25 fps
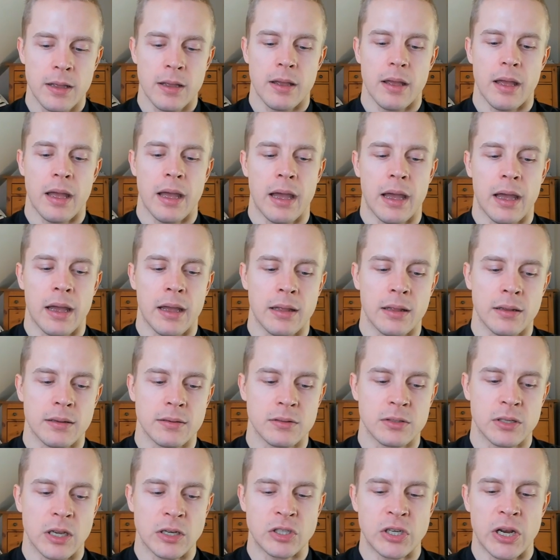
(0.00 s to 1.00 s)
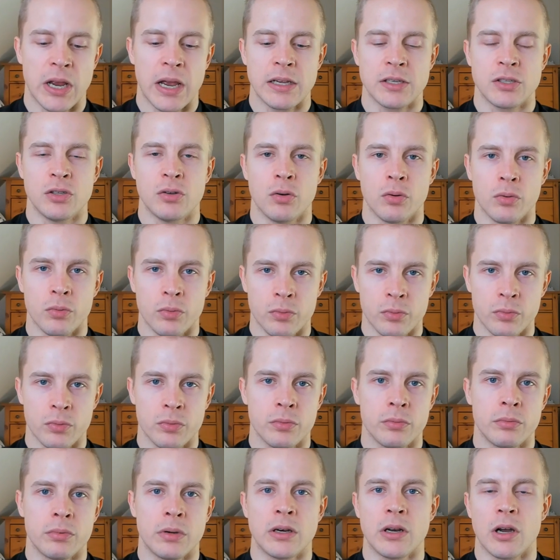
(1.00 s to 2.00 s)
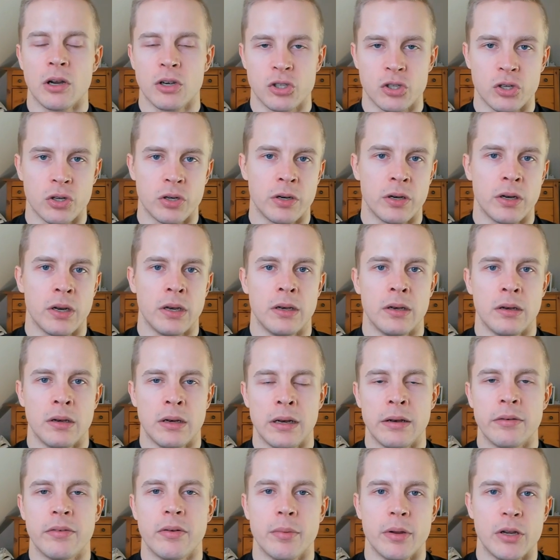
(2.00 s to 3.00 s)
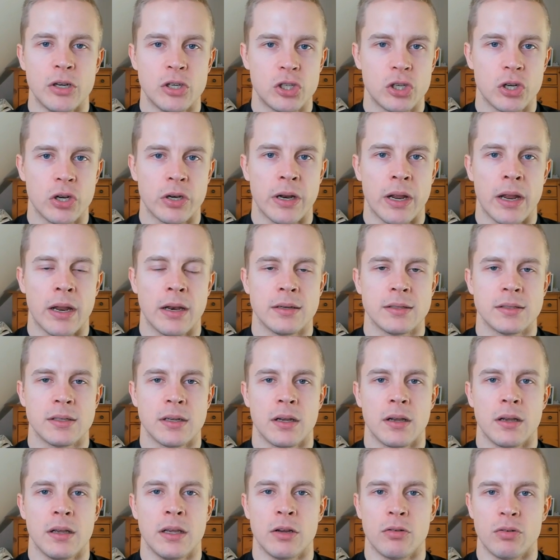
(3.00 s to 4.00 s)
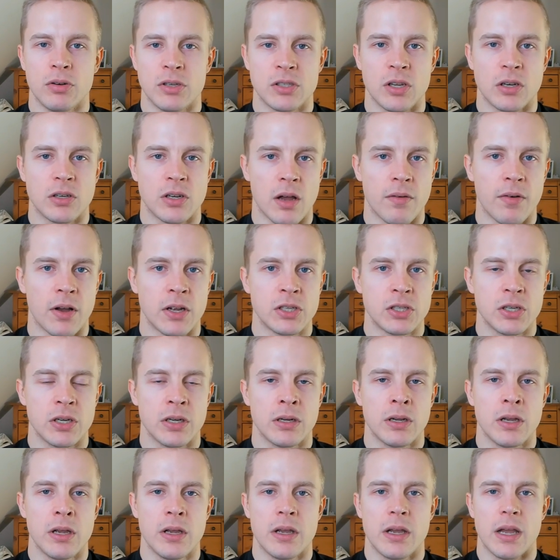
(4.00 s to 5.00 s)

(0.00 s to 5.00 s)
uh, such as, you know, reduction in inflammation and uh, increased autophagy,